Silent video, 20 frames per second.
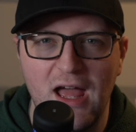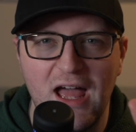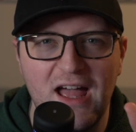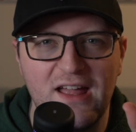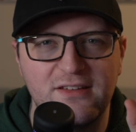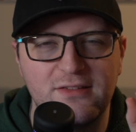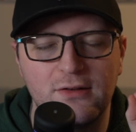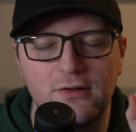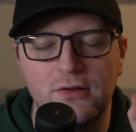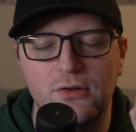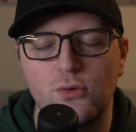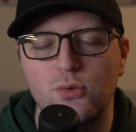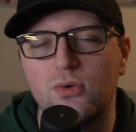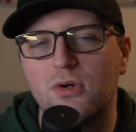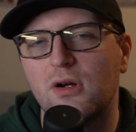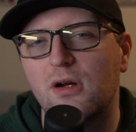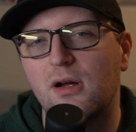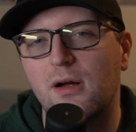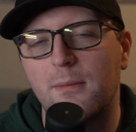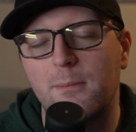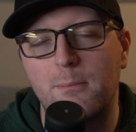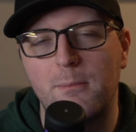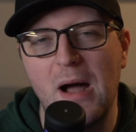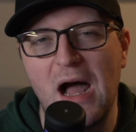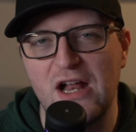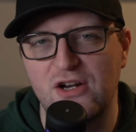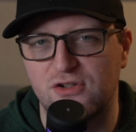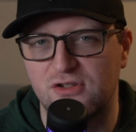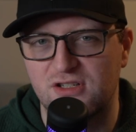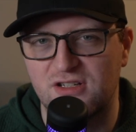as Luka
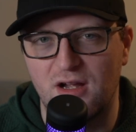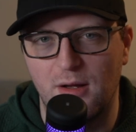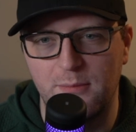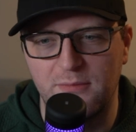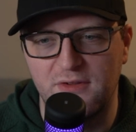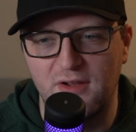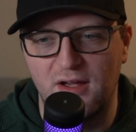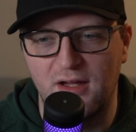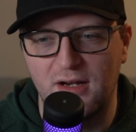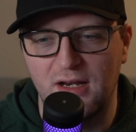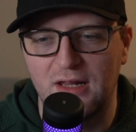Modric comes on.